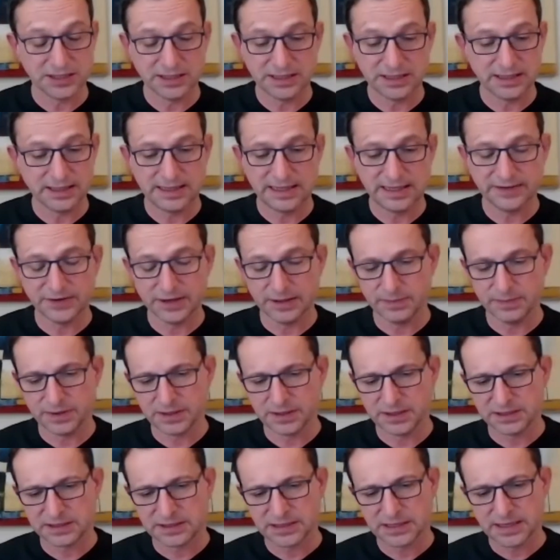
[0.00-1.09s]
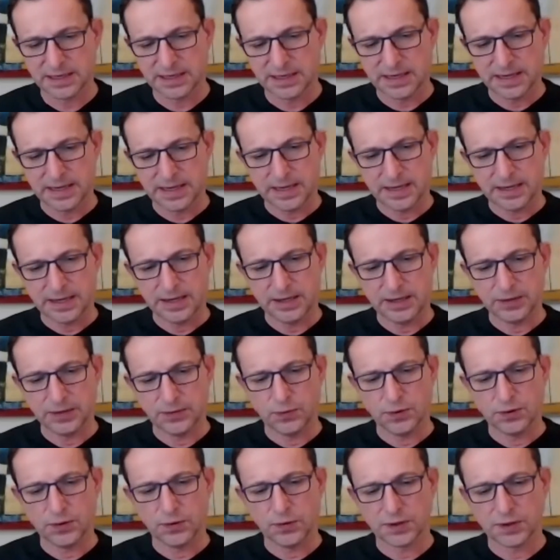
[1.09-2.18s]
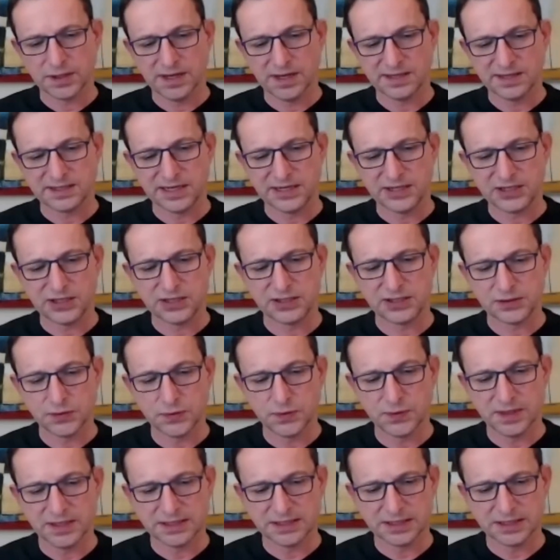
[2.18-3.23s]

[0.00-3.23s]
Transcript: and I love it because, what organizations always